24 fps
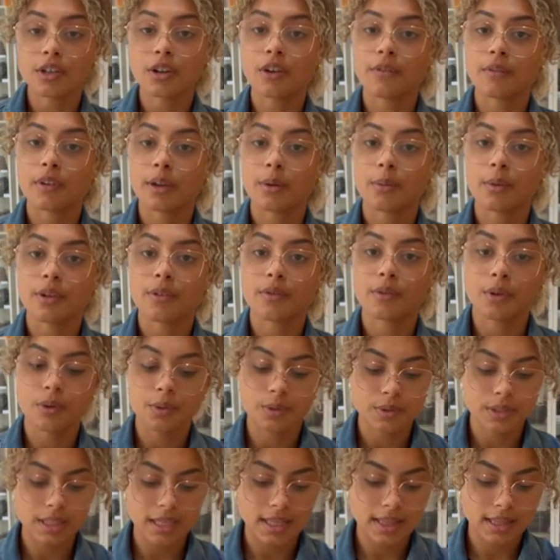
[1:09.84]
of it, we've
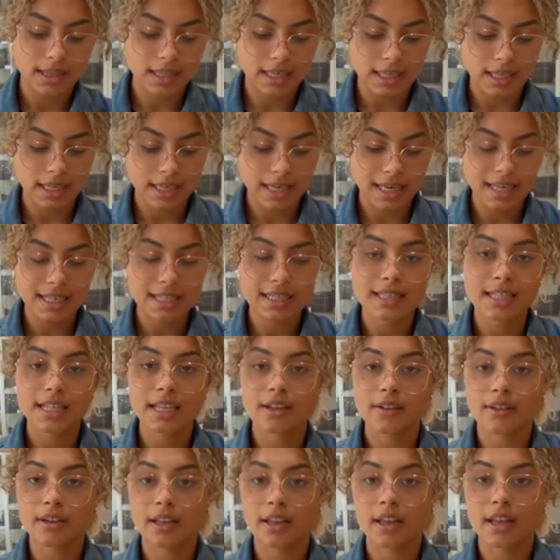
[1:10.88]
called the
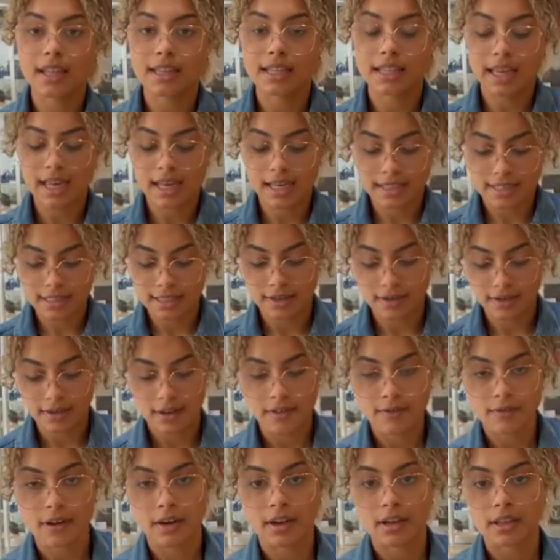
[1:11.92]
interior and the exterior
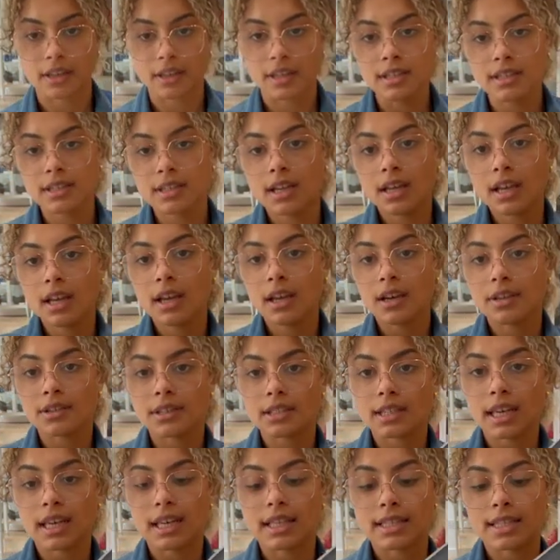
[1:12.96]
very good. Just
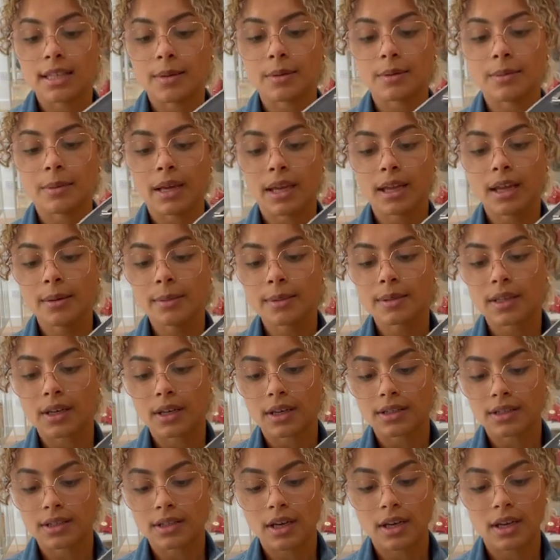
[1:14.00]
gonna zip back up so you
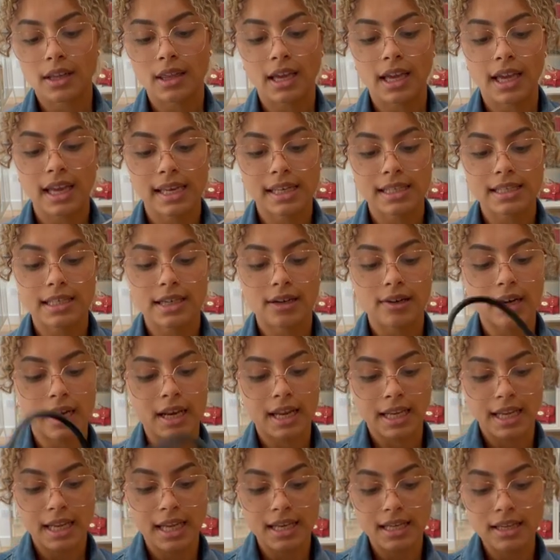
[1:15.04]
can show you that exterior
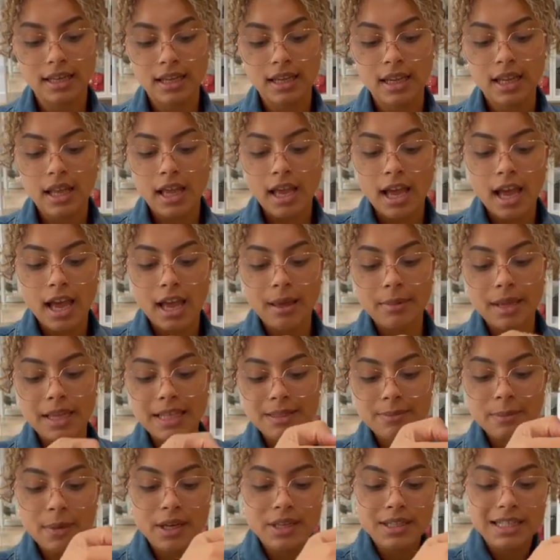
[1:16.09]
again.
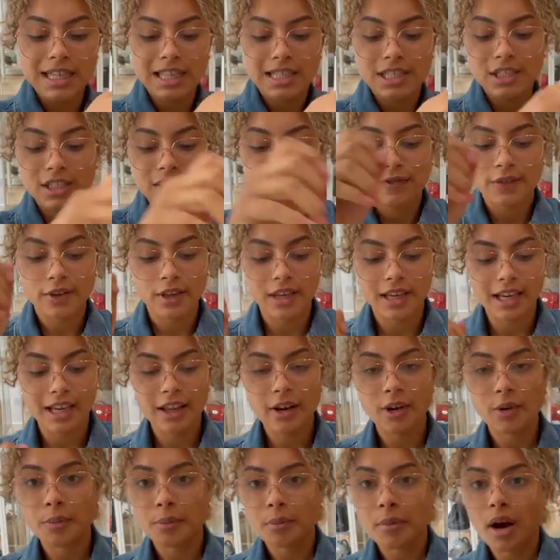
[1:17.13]
It's mostly just for
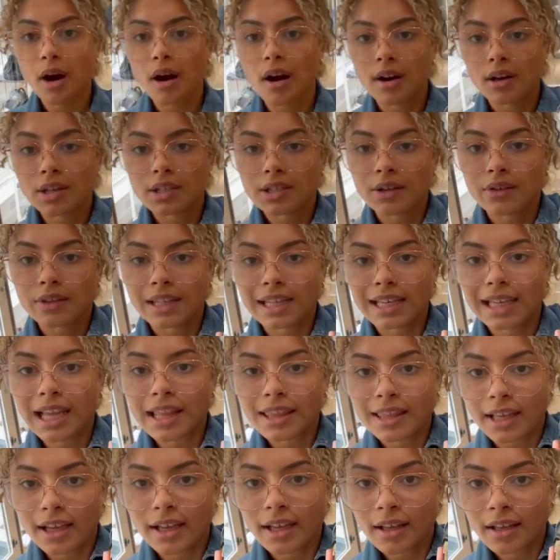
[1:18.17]
little marks on the
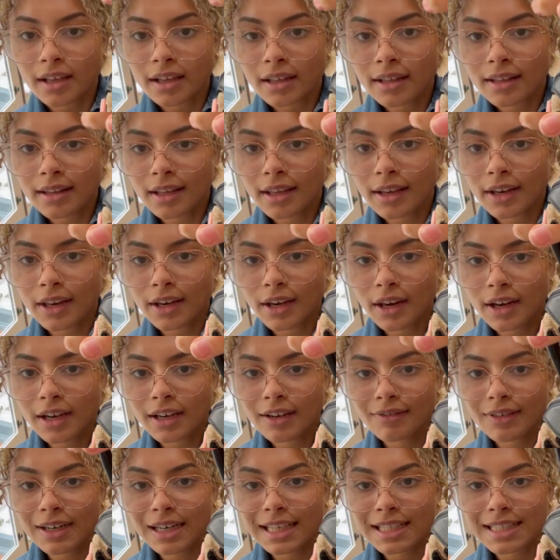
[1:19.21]
leather that you can only
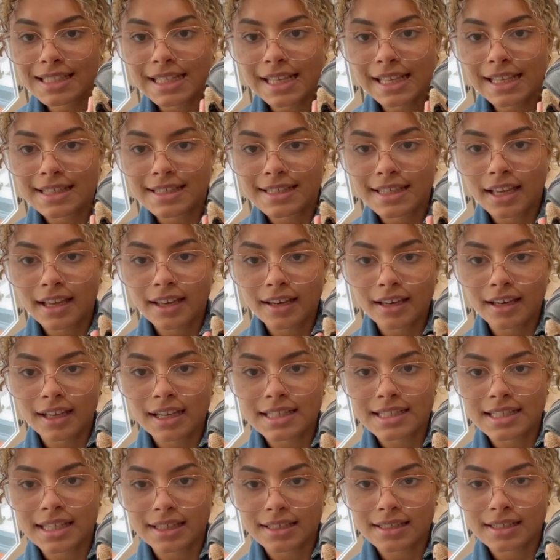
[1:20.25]
really see in certain
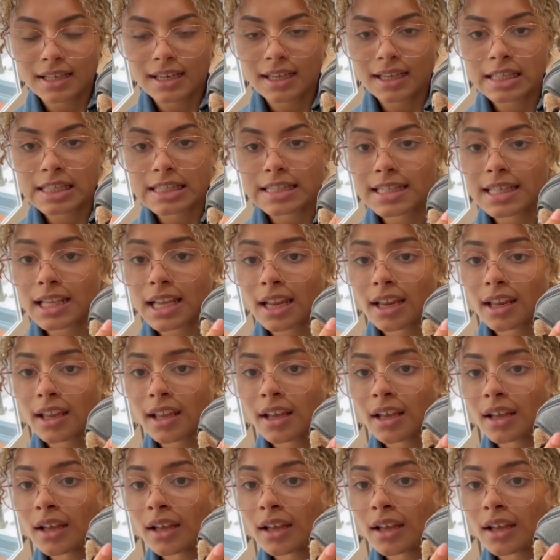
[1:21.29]
lighting, so you can see